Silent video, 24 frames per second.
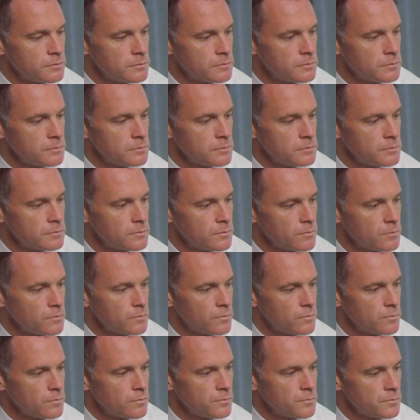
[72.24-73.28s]

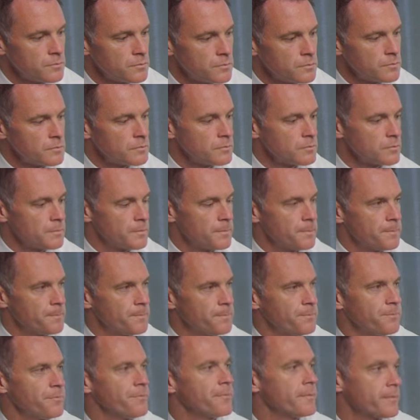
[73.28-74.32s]

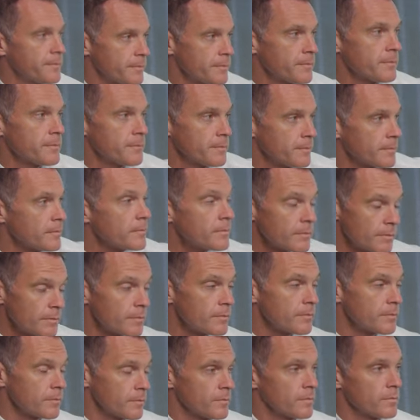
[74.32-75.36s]

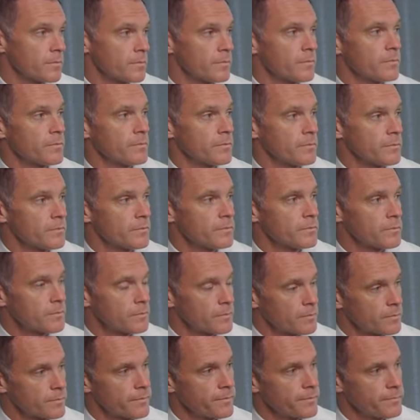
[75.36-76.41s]

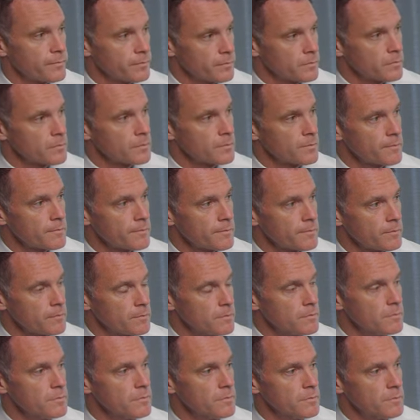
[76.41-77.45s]

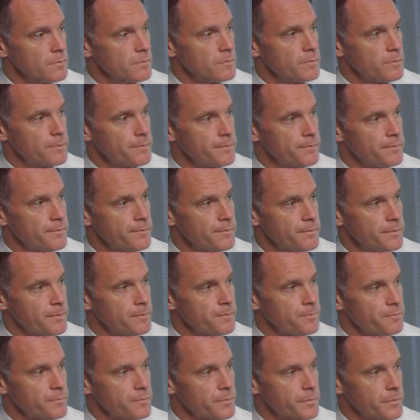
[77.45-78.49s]

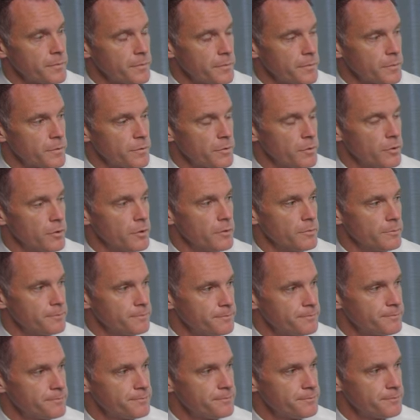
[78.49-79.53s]

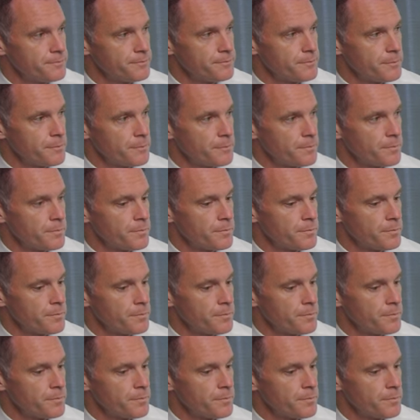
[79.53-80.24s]
[no speech]